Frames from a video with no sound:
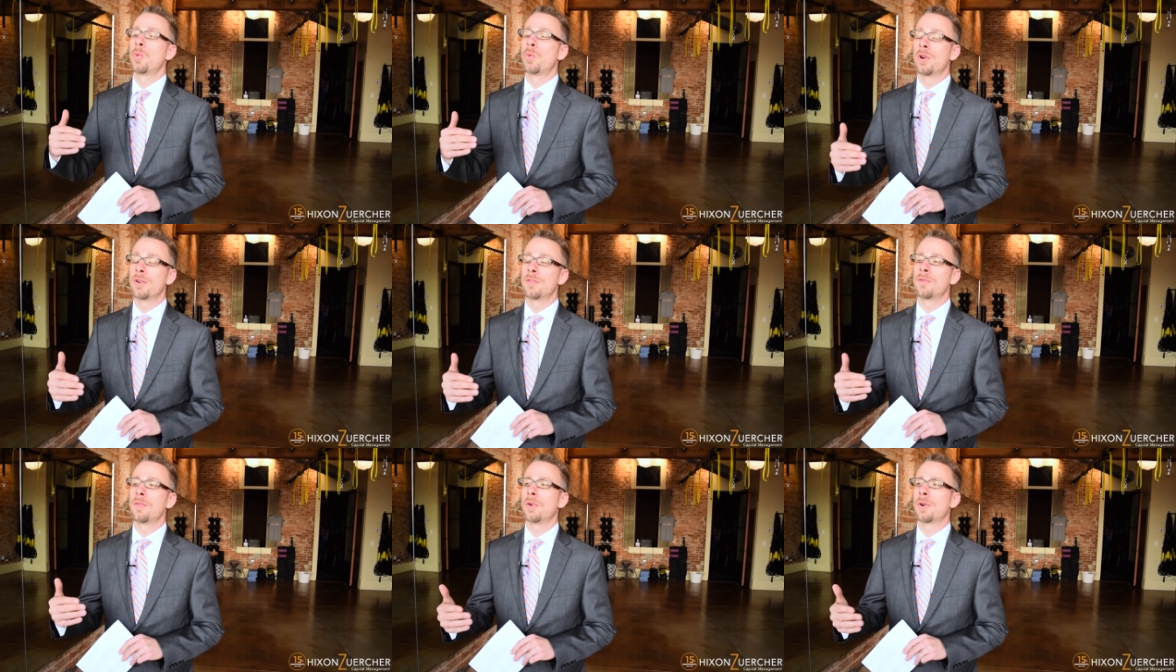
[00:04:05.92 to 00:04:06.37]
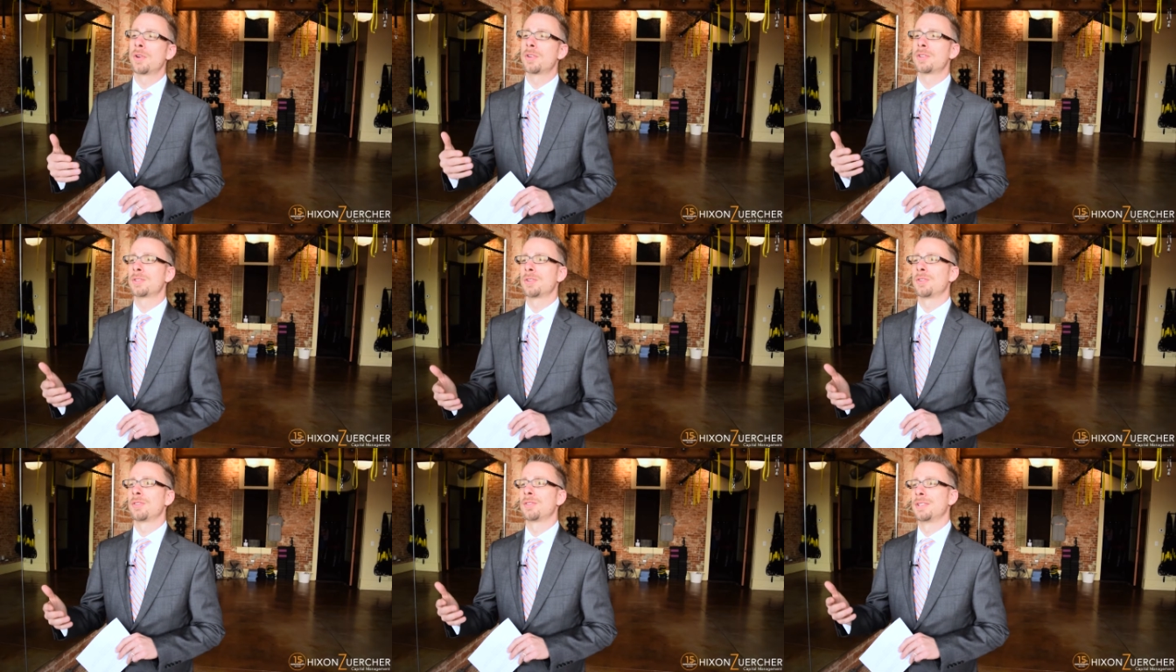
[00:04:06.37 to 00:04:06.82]
we're
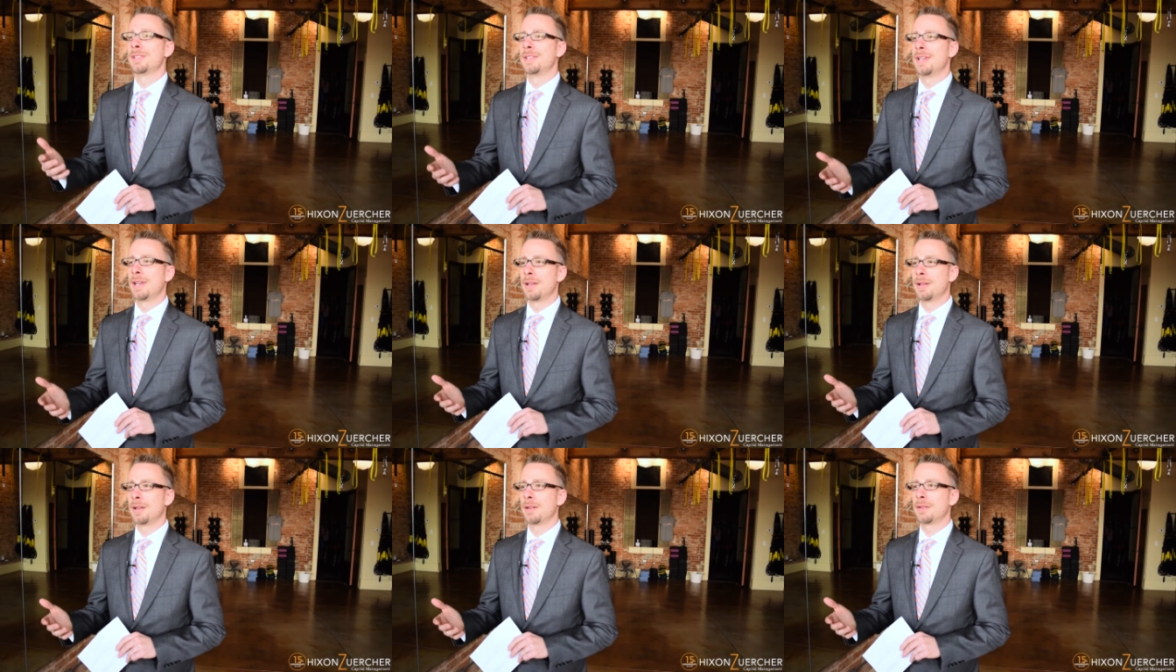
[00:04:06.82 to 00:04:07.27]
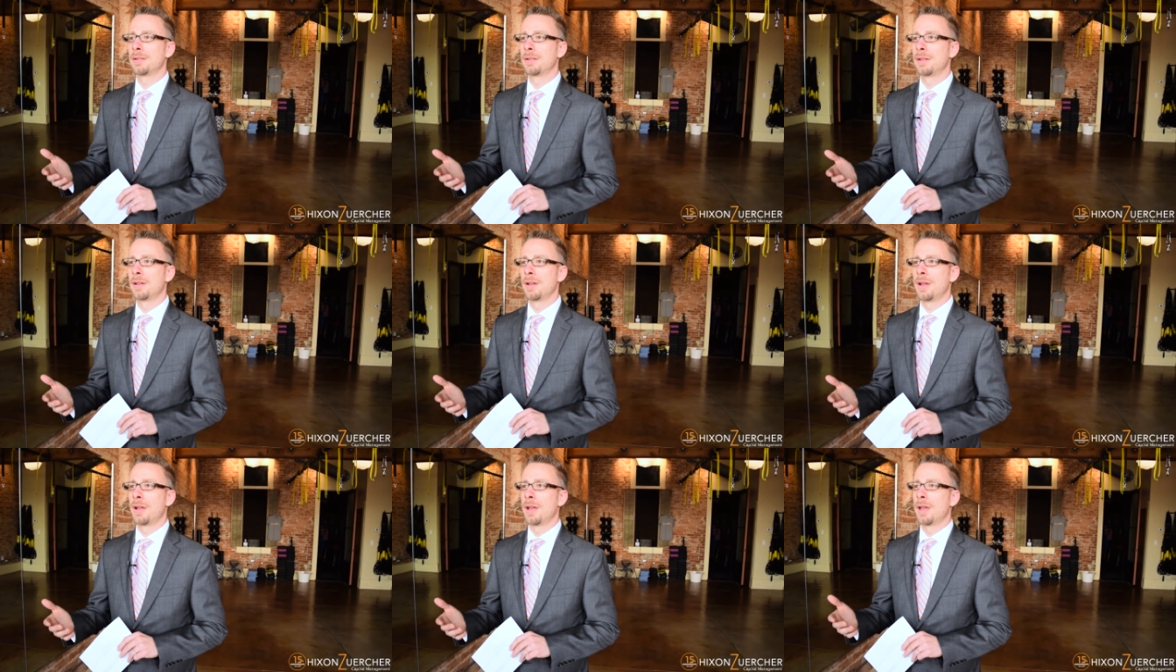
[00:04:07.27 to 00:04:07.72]
focused on the data,
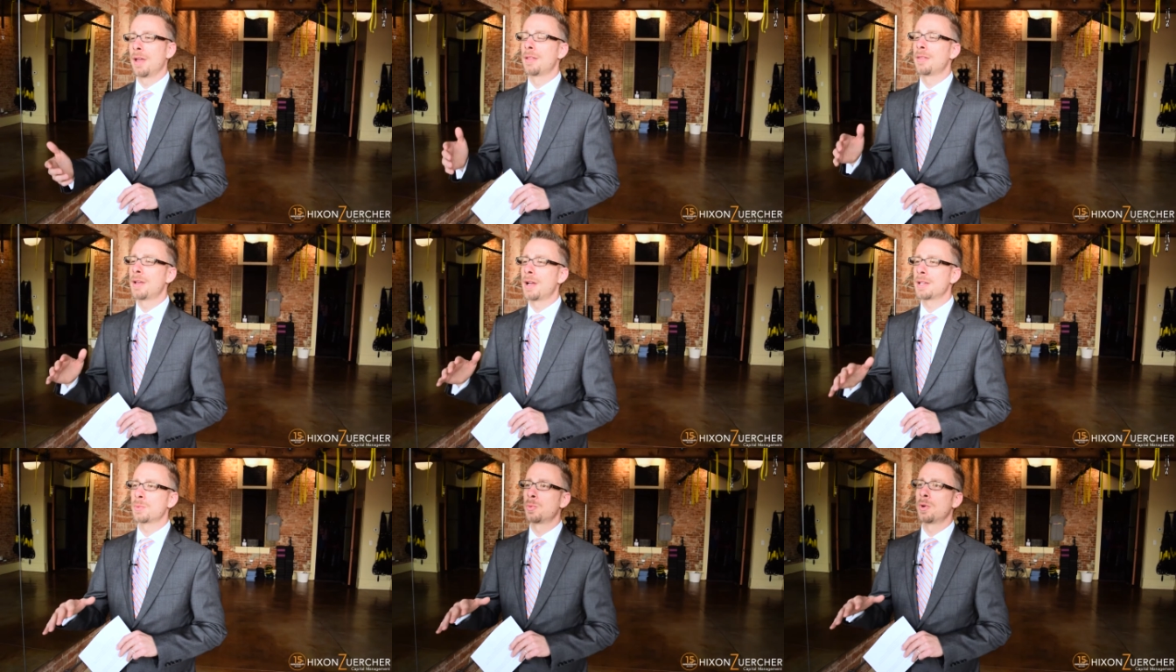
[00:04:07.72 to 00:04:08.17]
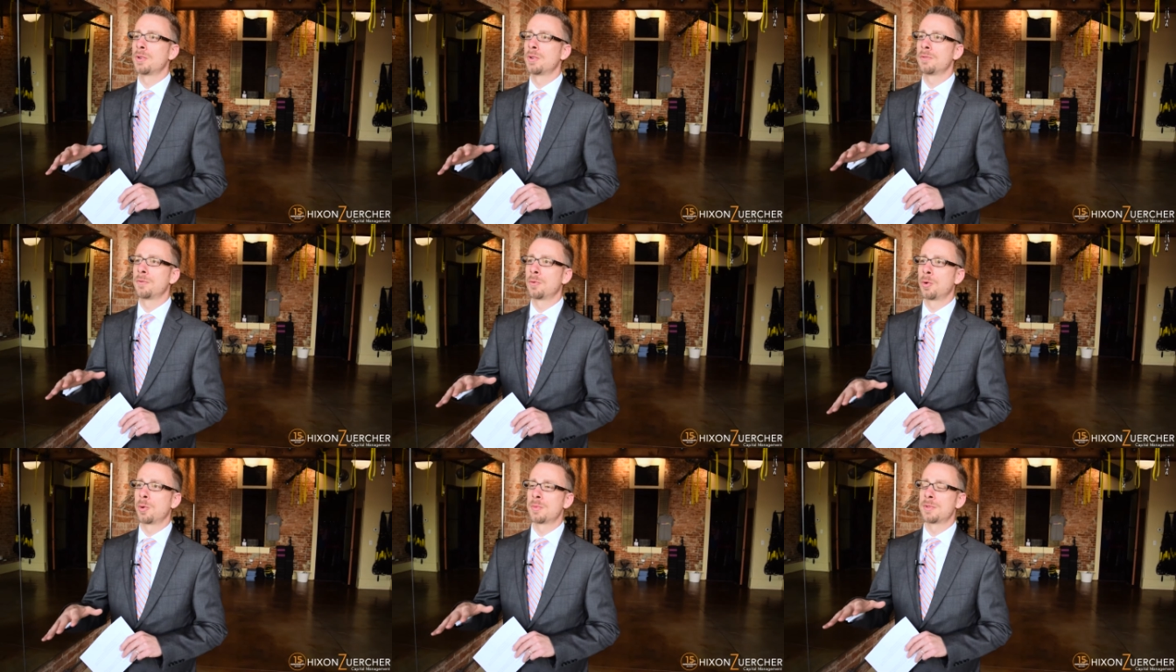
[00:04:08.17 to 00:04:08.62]
and that's what
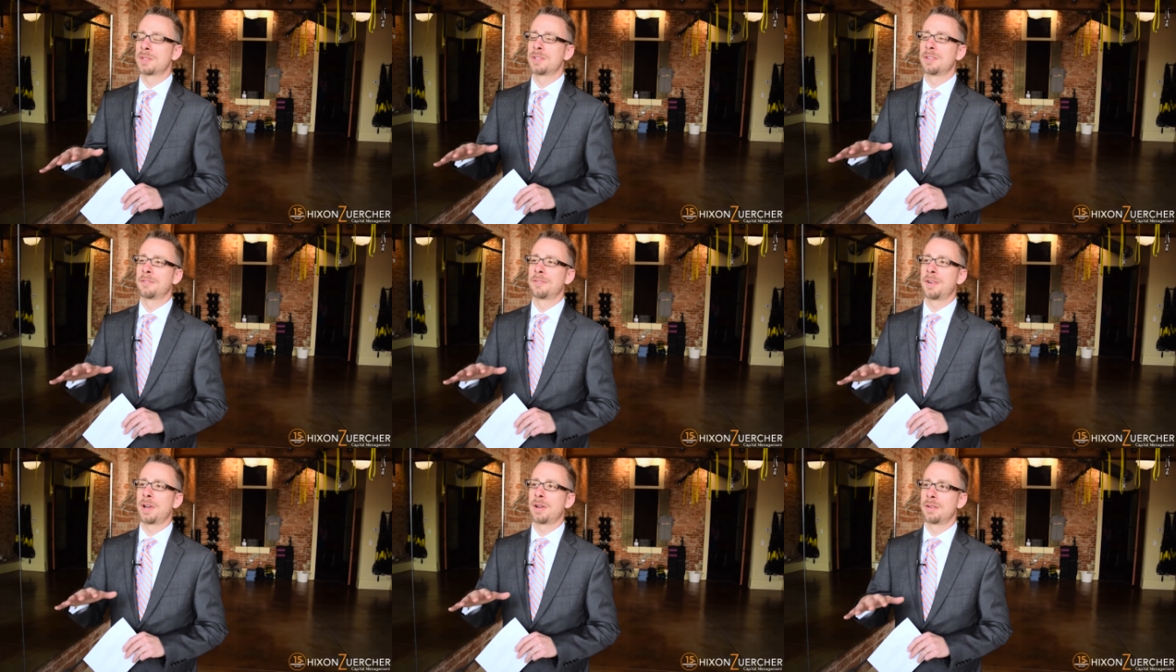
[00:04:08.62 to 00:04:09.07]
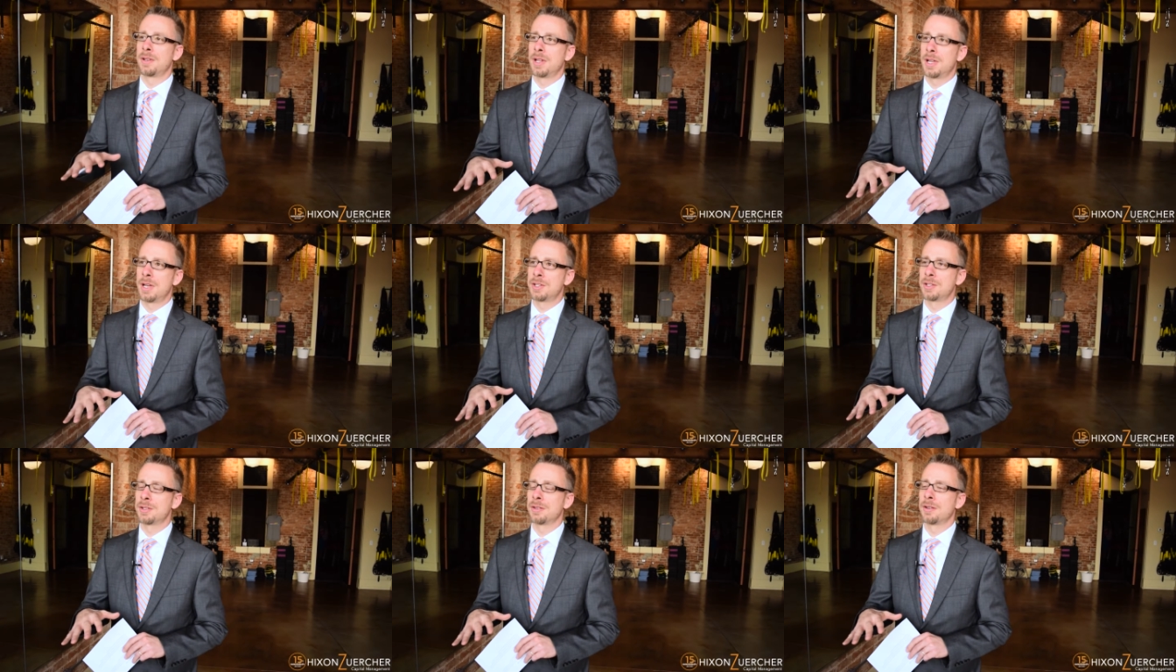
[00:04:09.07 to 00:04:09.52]
forms the
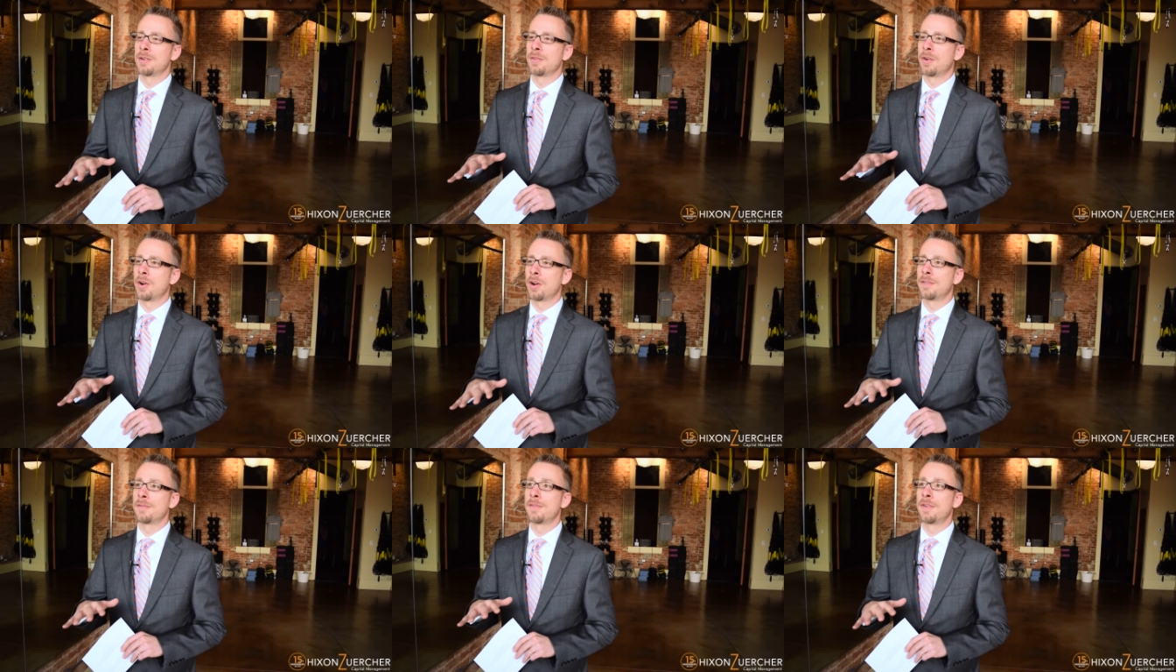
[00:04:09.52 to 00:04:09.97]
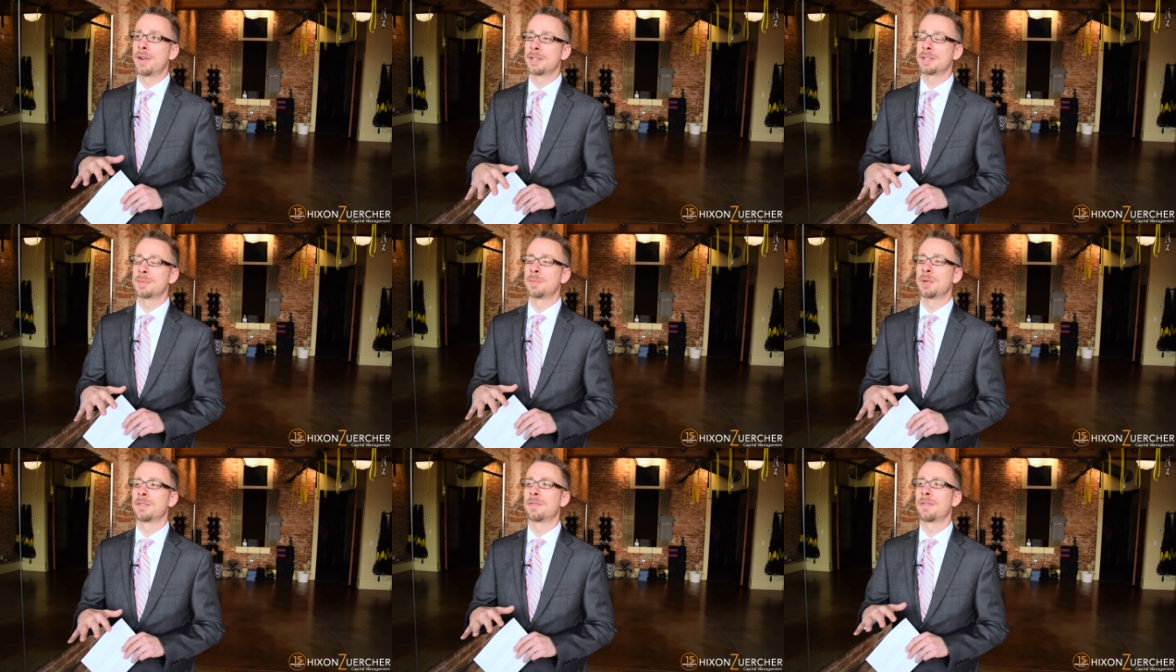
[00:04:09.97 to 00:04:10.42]
foundation of our
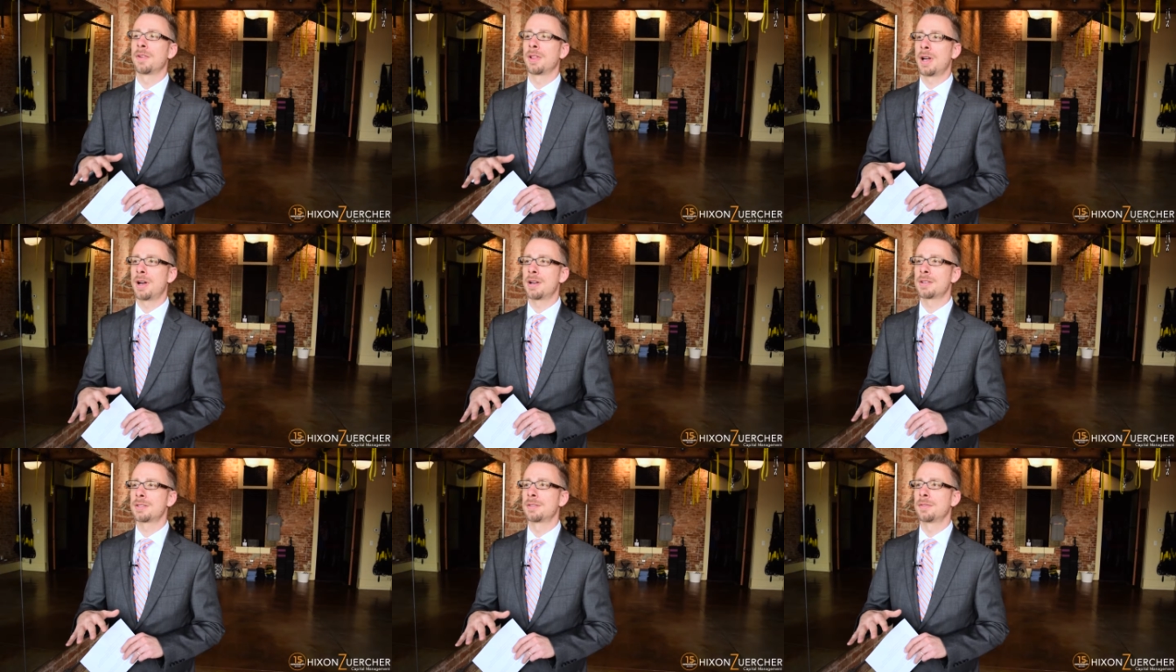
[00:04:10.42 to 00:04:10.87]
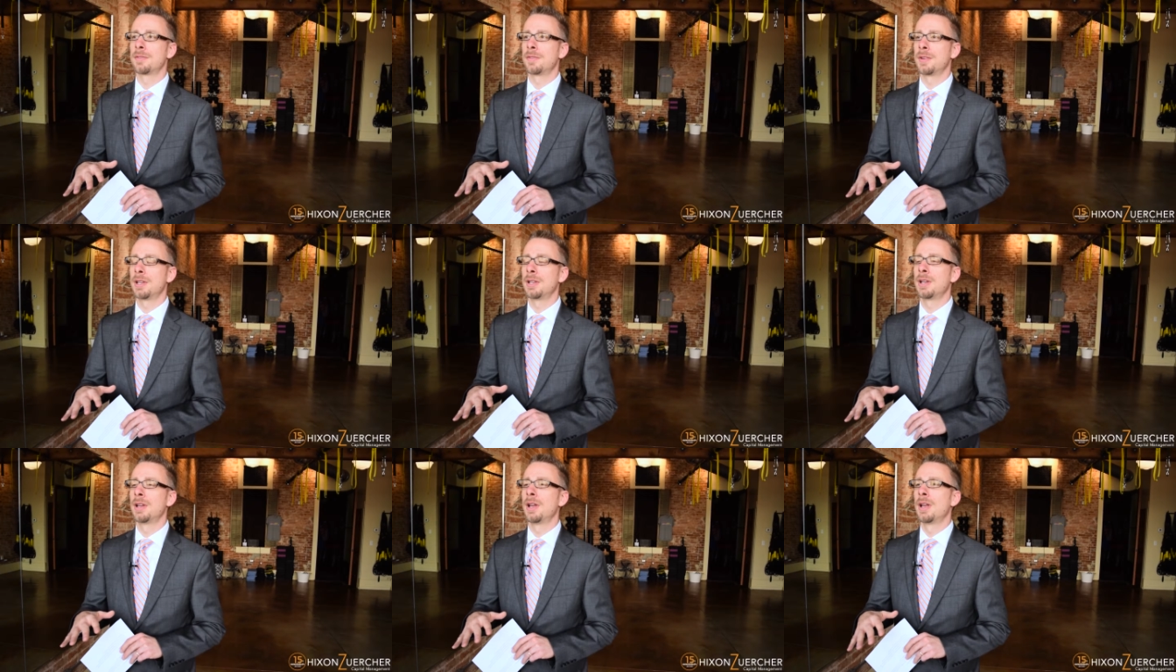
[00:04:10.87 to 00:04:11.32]
investment
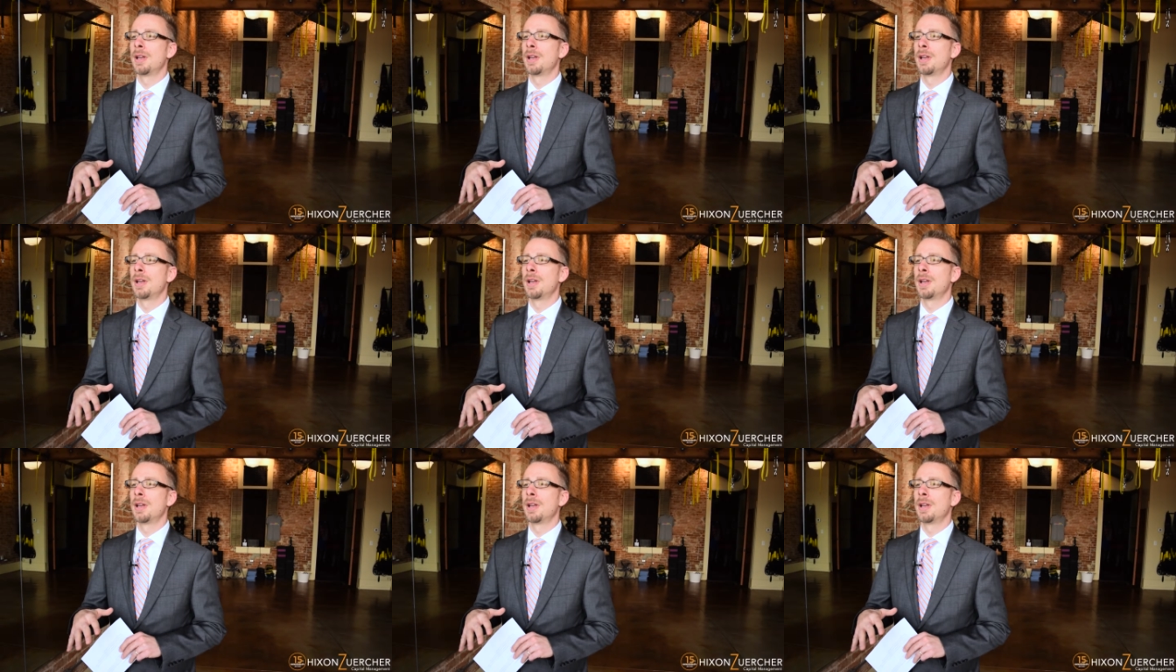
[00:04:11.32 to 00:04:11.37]
philosophy